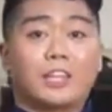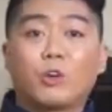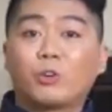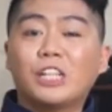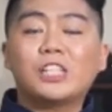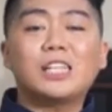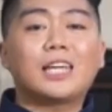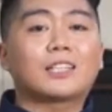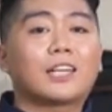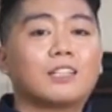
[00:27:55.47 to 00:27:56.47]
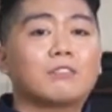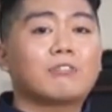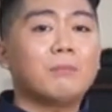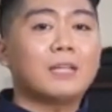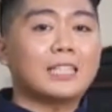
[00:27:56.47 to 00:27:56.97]
that originated
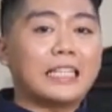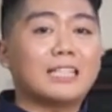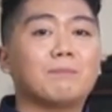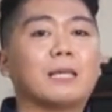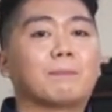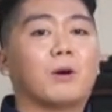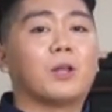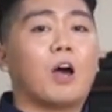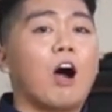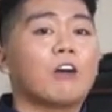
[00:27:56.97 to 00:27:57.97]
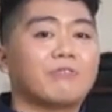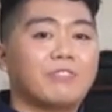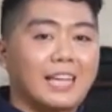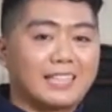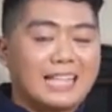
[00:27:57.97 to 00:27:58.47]
from the Khmer people of
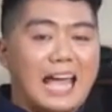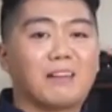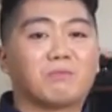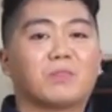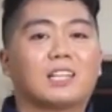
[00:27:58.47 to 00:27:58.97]
Vietnam.